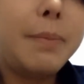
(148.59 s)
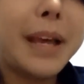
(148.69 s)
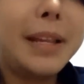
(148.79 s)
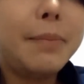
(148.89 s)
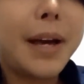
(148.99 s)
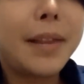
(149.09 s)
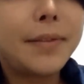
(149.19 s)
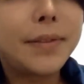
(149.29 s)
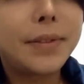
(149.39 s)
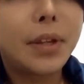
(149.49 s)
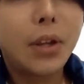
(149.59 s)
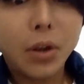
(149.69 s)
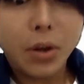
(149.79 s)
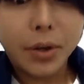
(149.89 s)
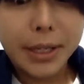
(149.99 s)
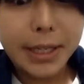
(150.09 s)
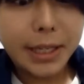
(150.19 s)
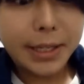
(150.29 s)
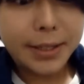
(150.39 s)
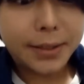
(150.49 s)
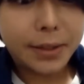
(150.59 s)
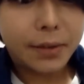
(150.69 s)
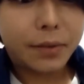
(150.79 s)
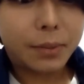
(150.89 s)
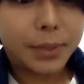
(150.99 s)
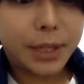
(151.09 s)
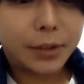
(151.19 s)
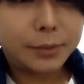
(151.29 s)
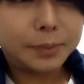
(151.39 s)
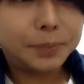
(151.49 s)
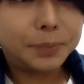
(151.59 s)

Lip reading: many months or years from now.